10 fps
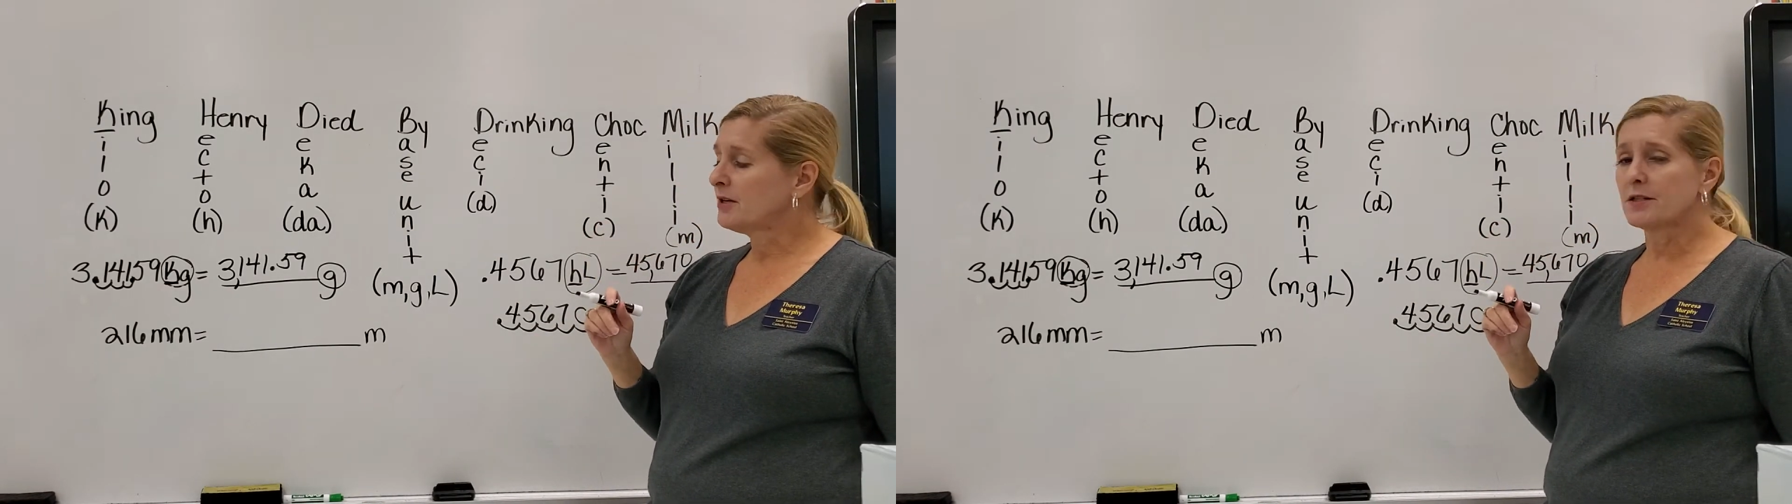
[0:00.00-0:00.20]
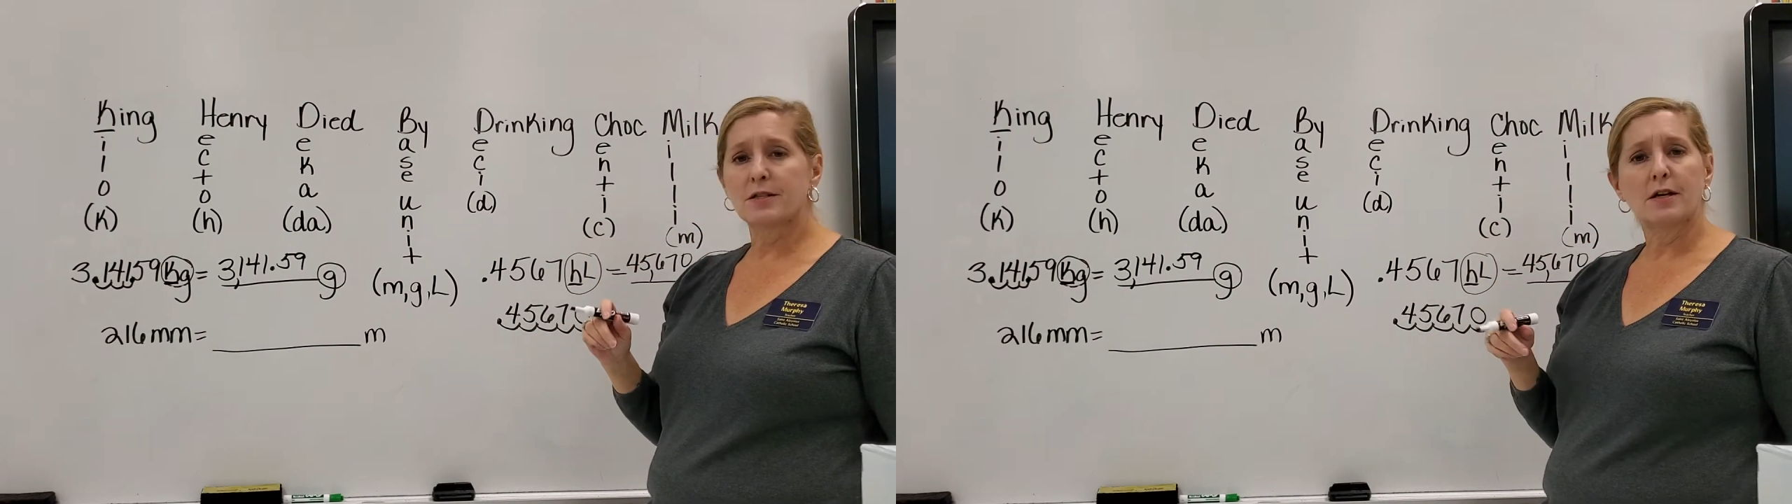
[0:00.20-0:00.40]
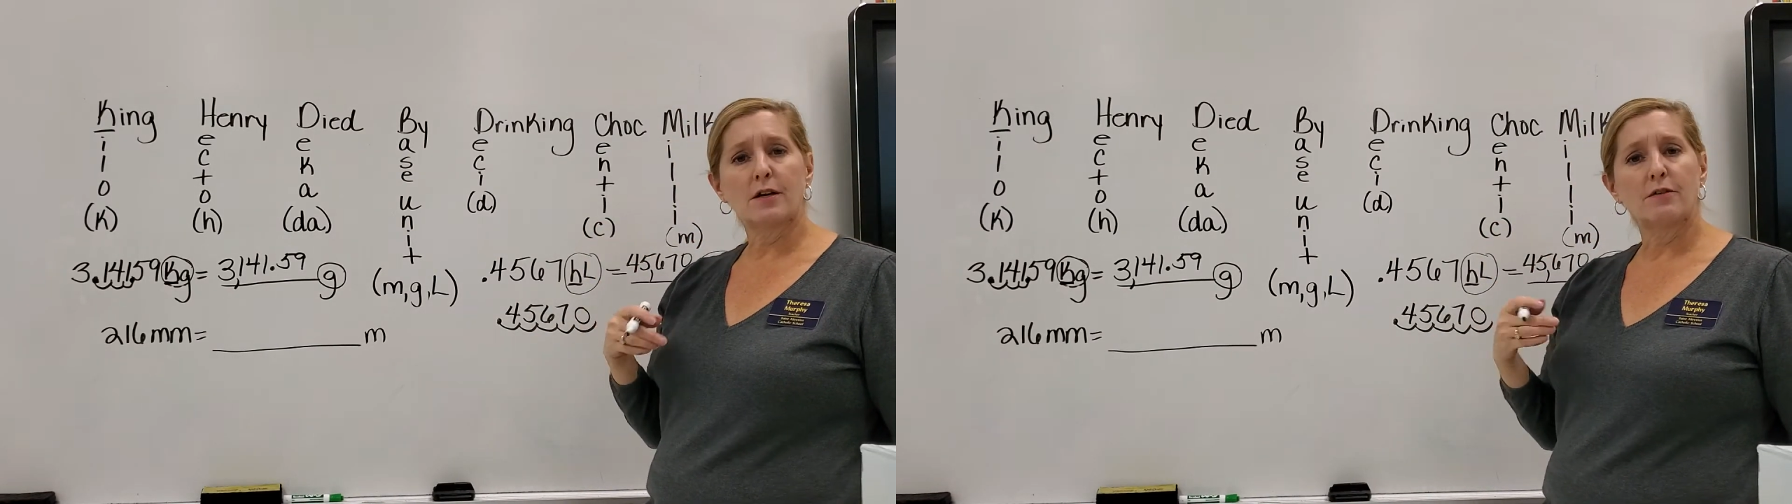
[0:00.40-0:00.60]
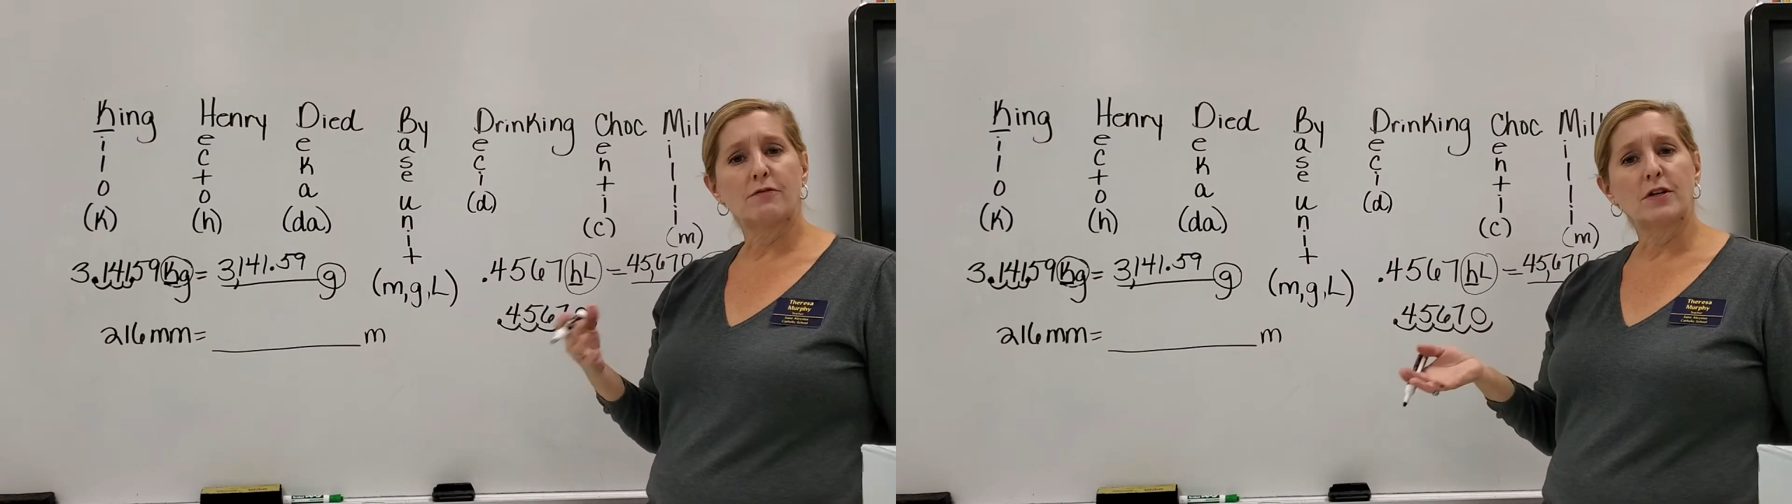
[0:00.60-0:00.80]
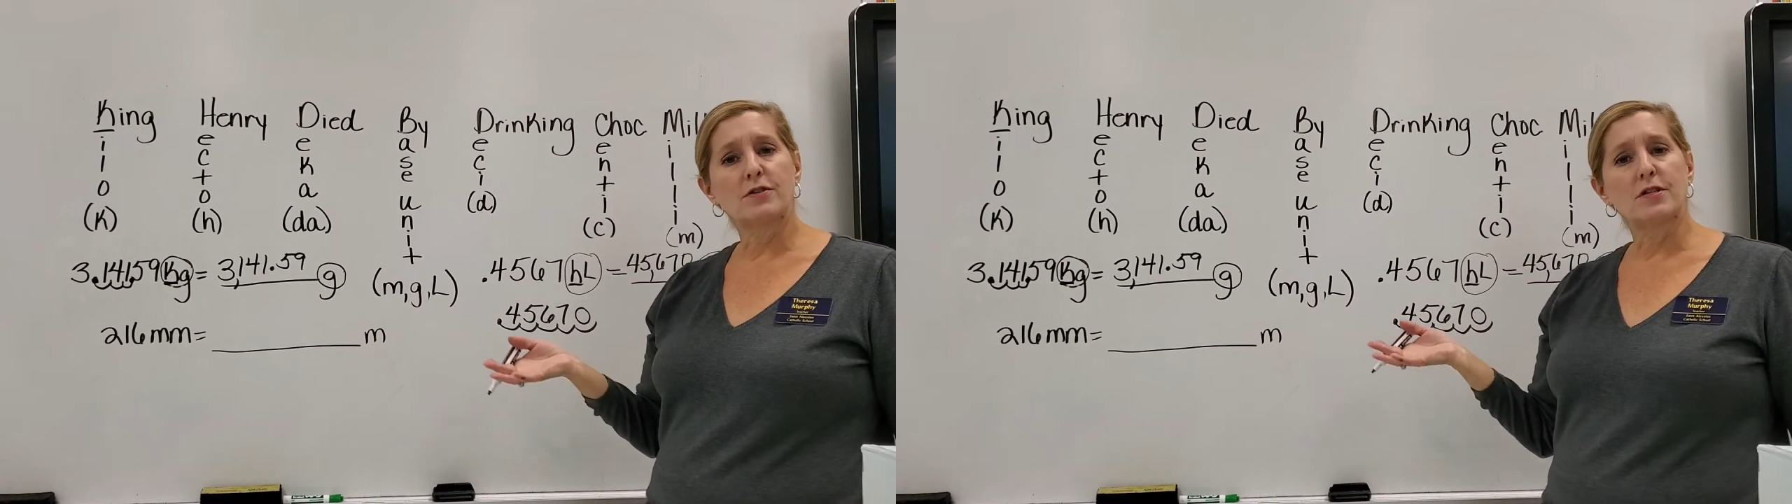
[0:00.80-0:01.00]
kids get
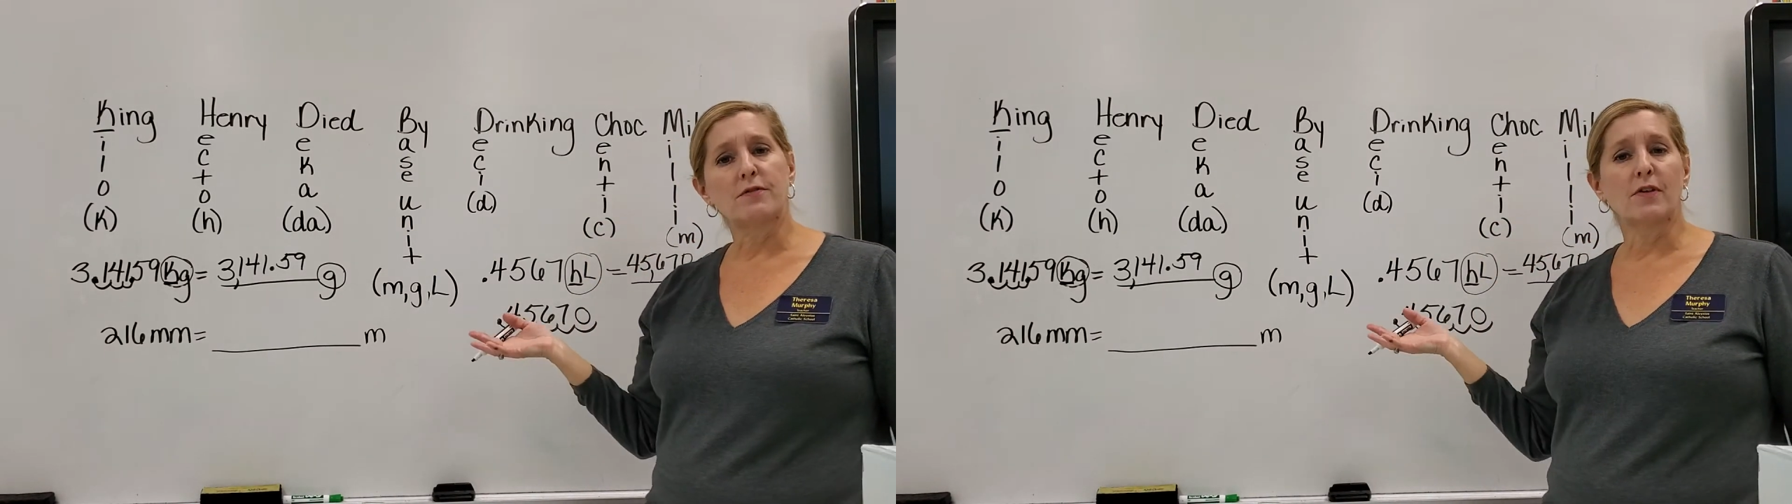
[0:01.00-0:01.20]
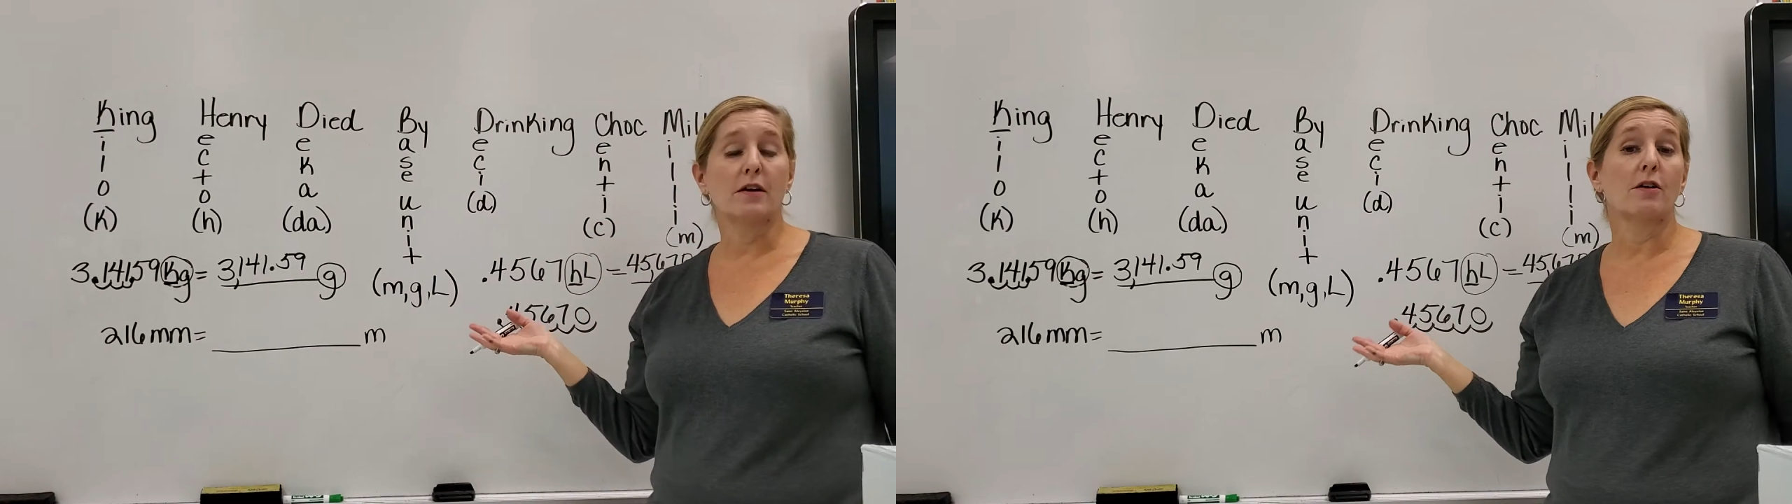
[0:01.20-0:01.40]
confused if they